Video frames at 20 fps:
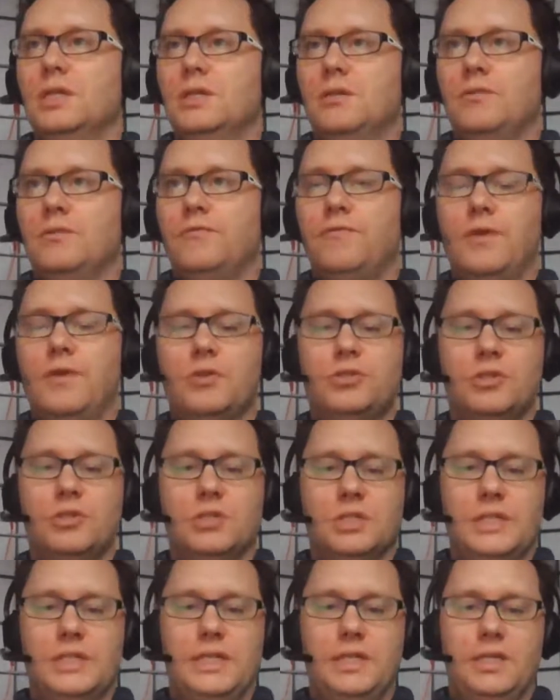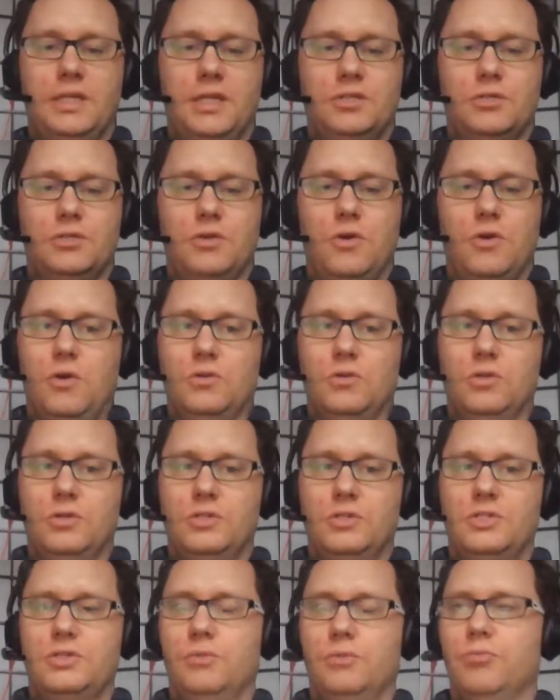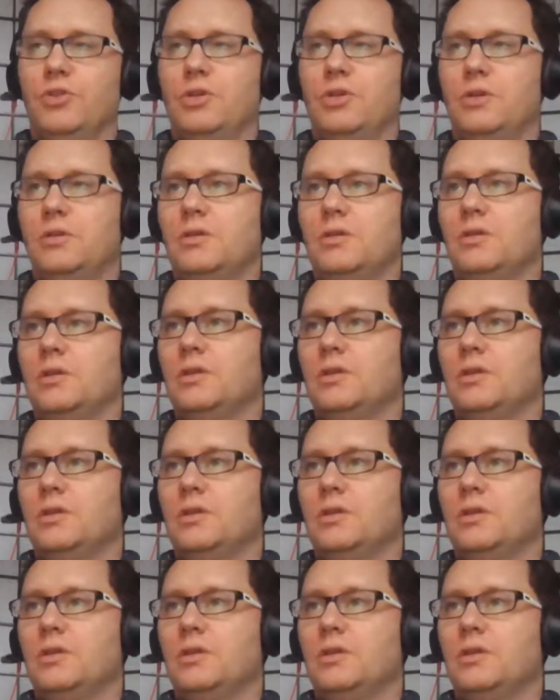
Functionally, they should all look similar.